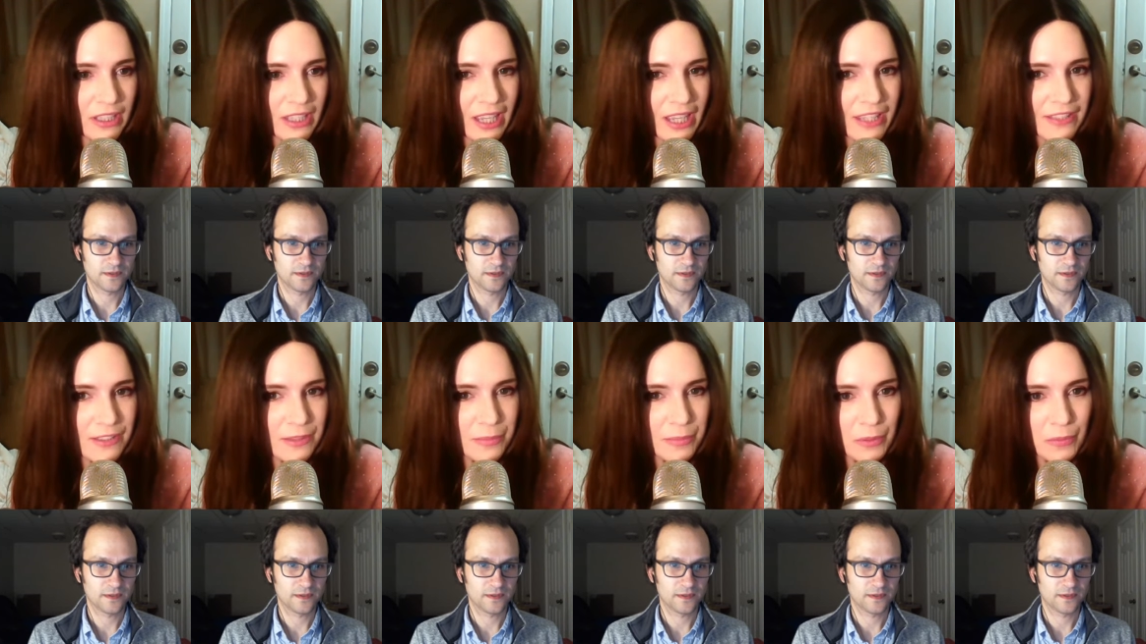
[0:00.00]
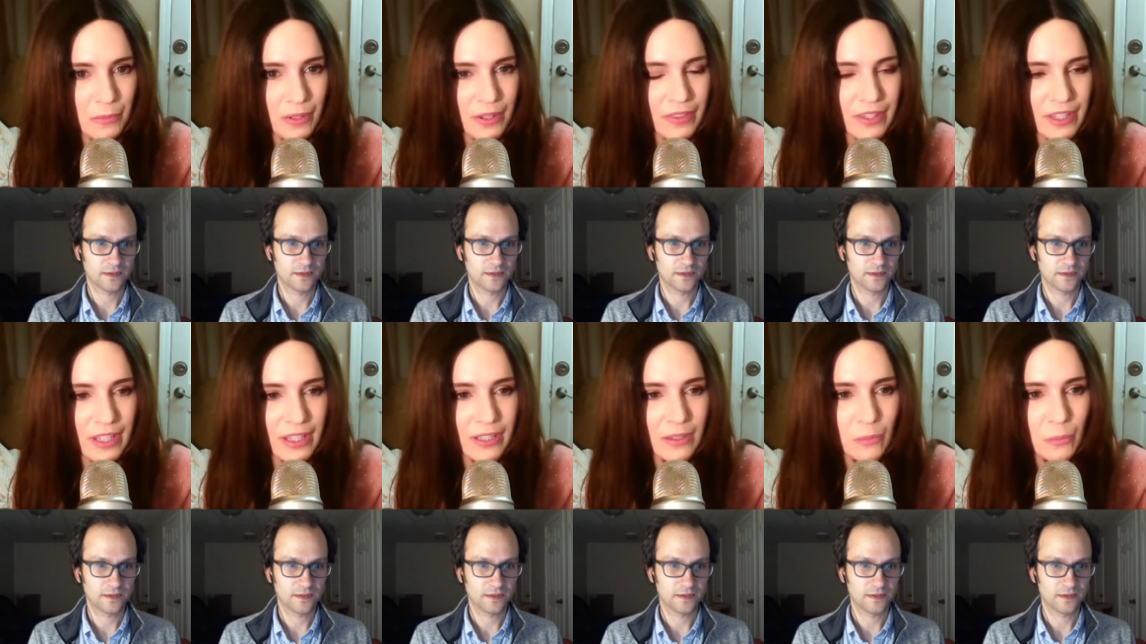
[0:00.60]
Speaker 1: Like it has to be one
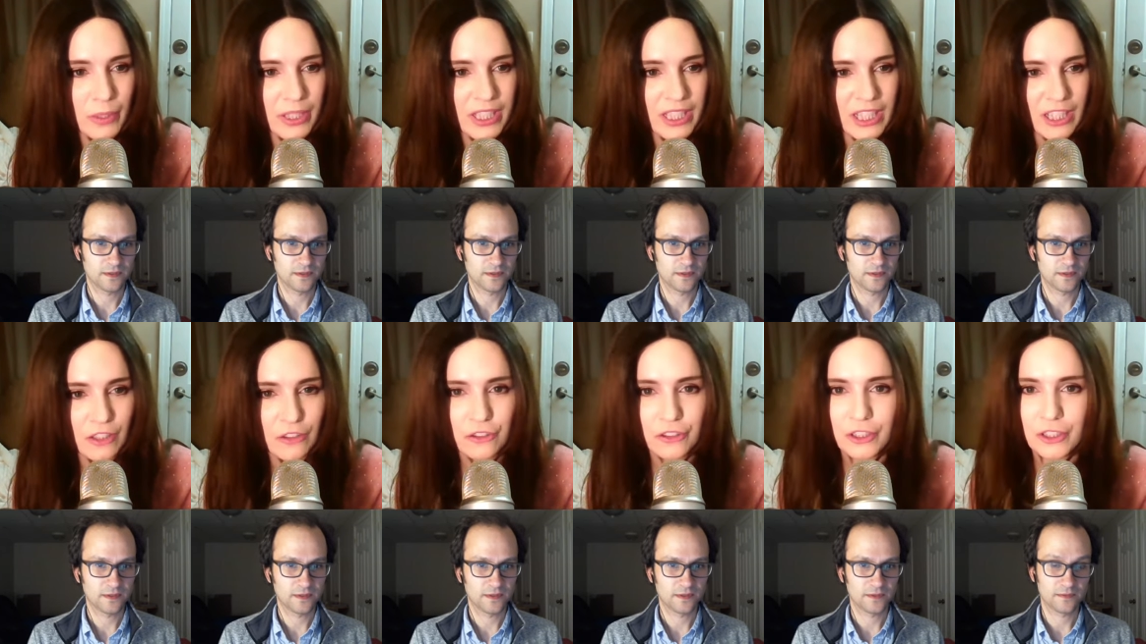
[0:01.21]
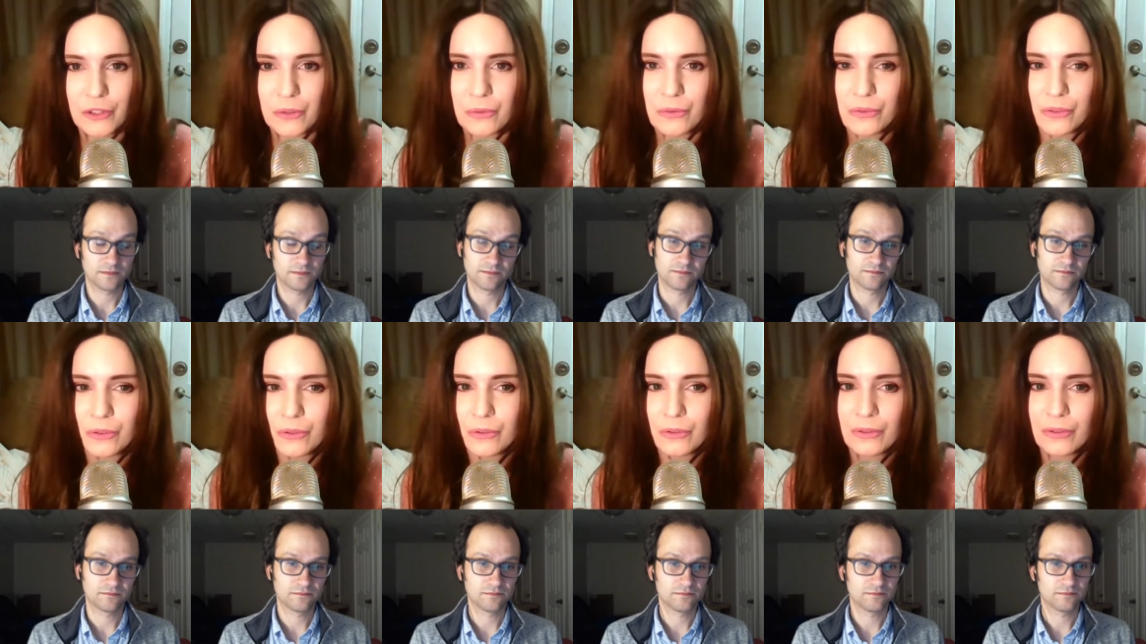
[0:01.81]
that we can actually go
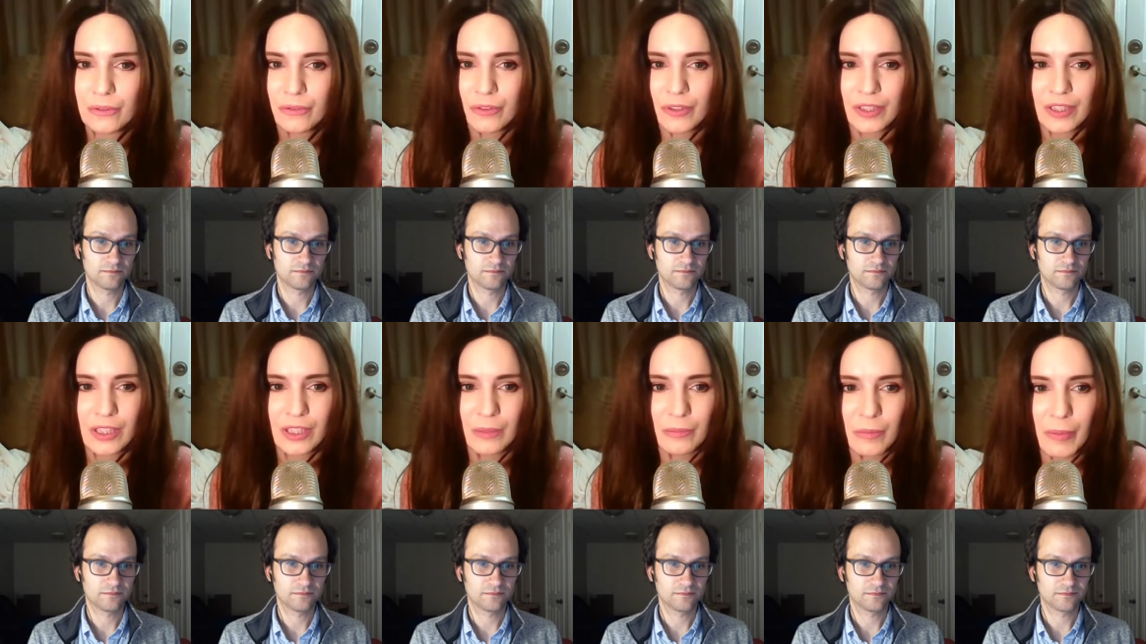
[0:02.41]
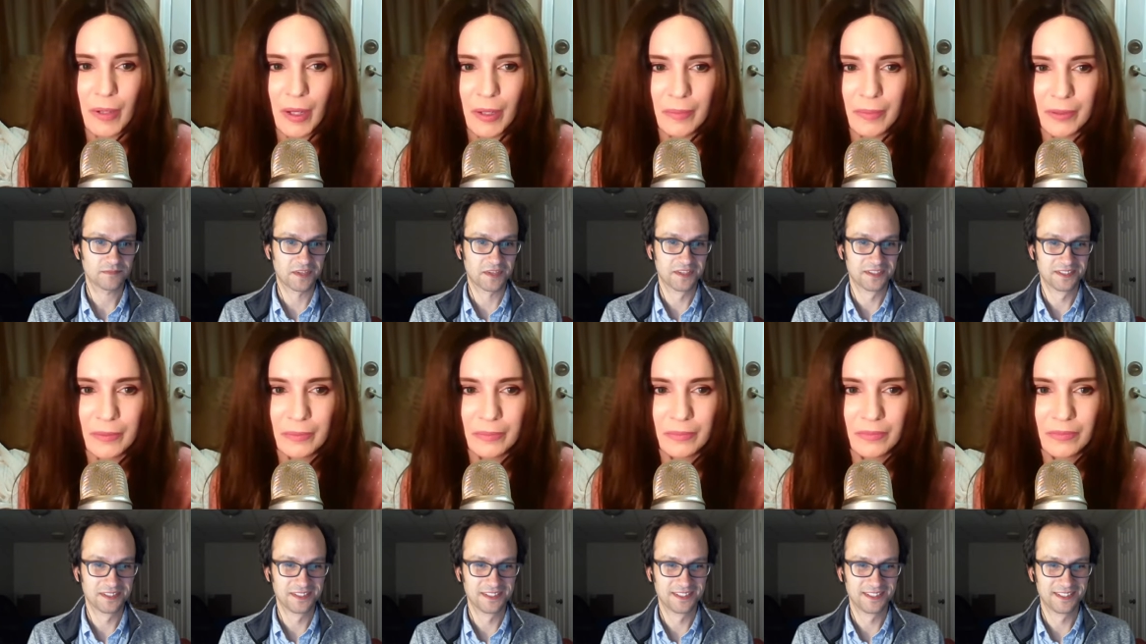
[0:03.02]
to for the name to pop
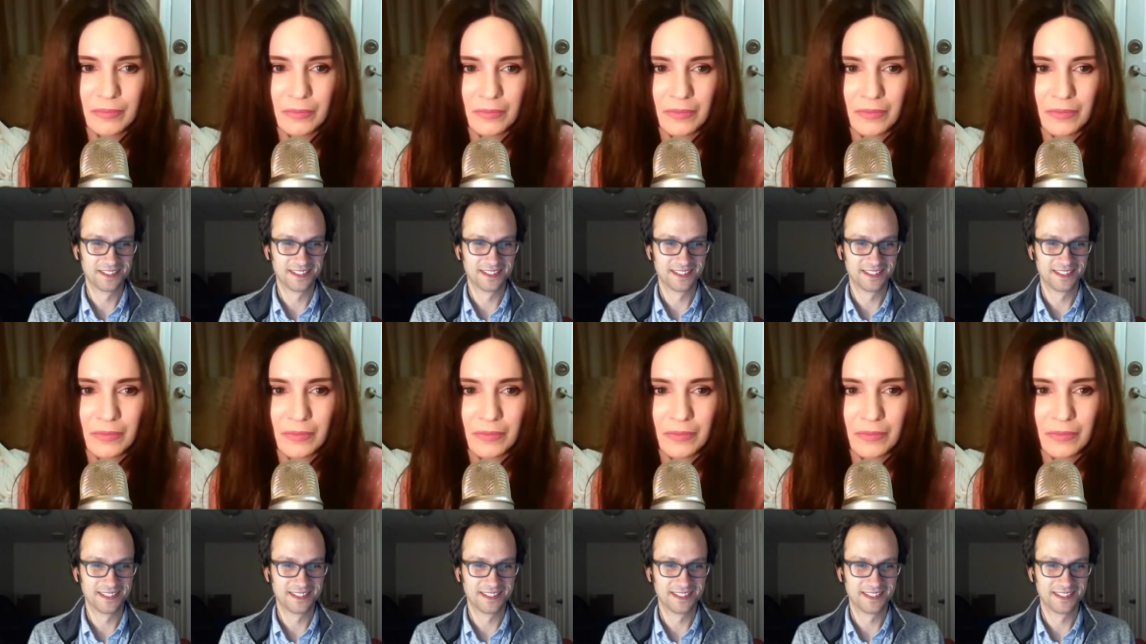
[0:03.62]
up.